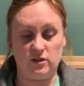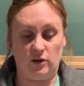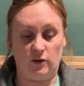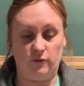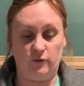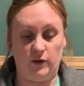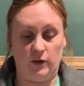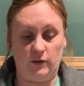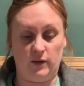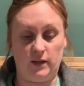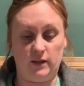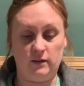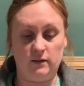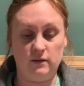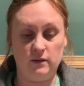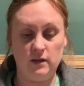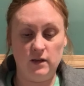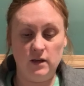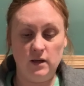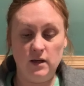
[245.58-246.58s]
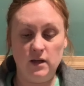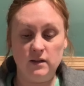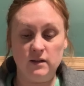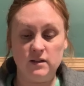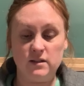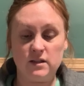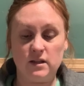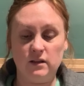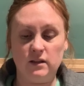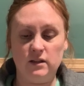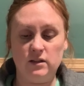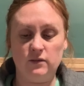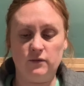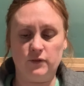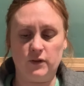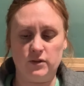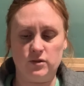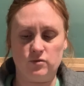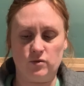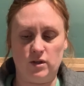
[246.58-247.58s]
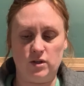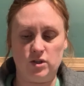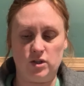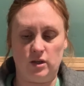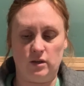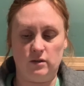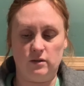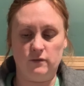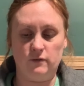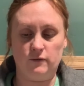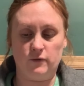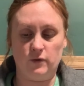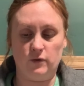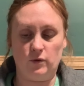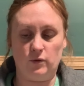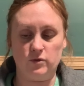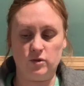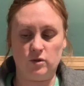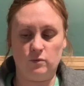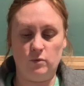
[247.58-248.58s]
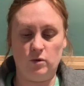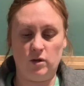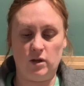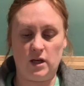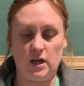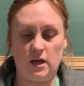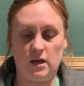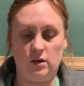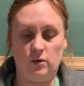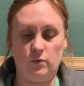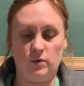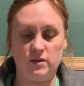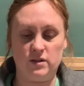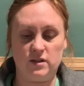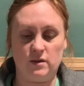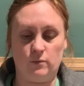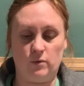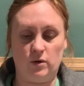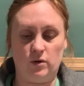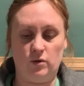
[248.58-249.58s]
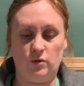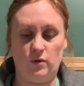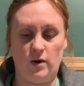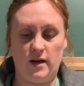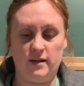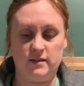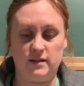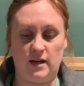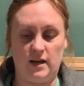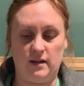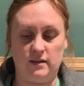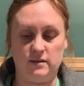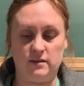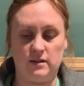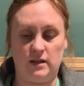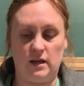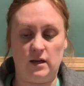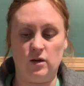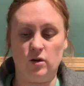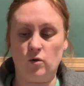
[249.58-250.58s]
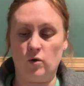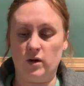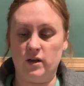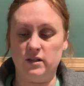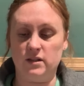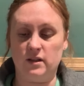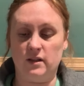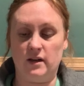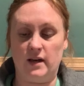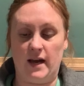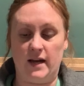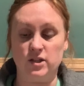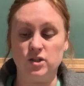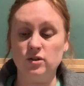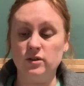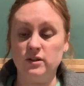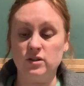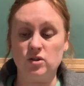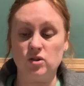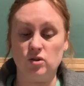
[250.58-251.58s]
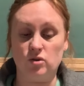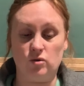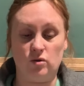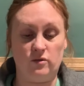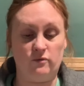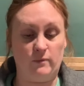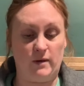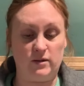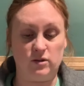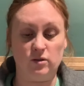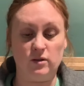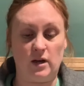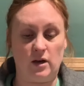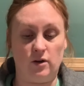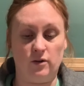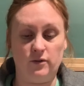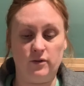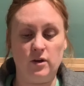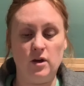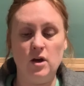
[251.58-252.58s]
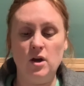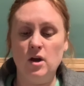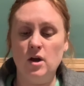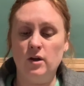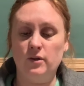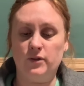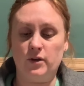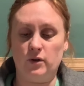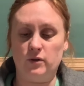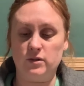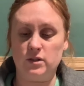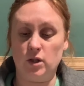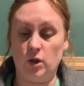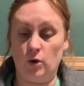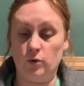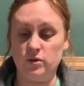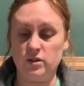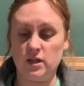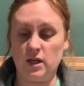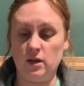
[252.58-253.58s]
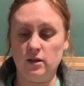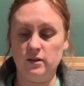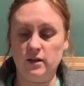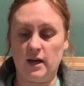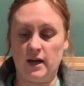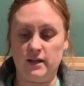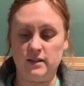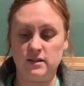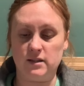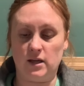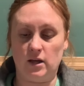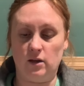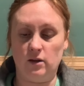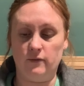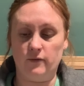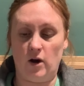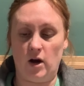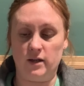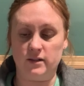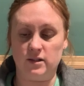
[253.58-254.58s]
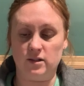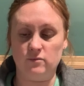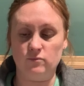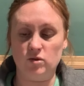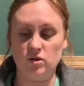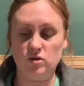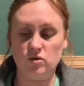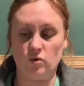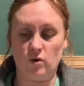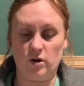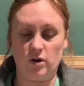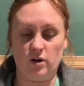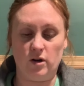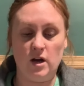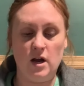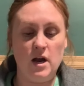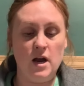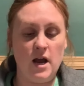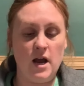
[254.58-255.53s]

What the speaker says: their feeling. This can lead to frustration for those communicating with someone who has ASD. According to the National Institute of Mental Health, there is low scale and high scale of autism disorder